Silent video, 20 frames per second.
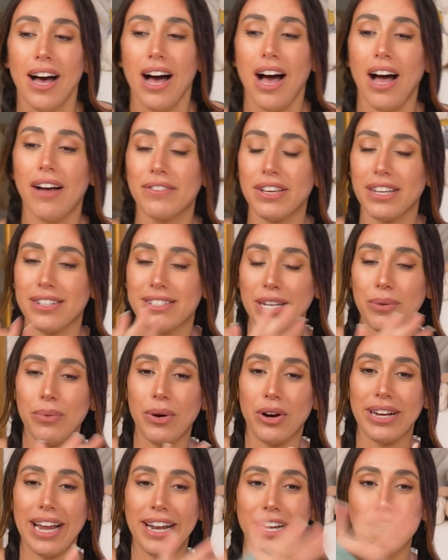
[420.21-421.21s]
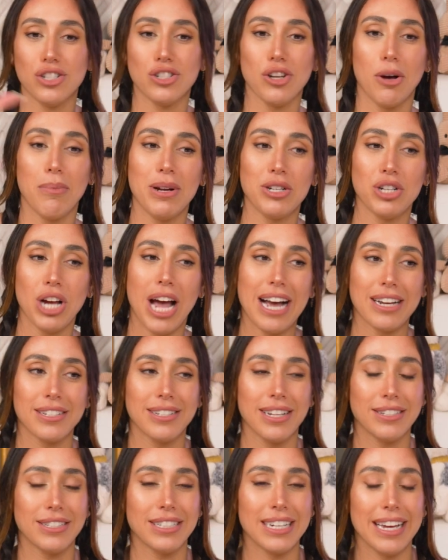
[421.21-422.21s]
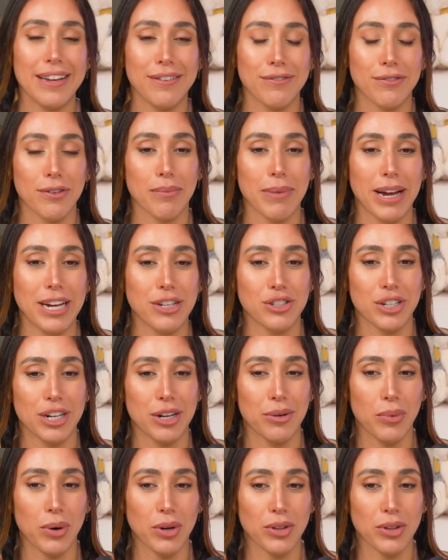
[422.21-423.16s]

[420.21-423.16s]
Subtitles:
obviously we're getting so much access to information and we're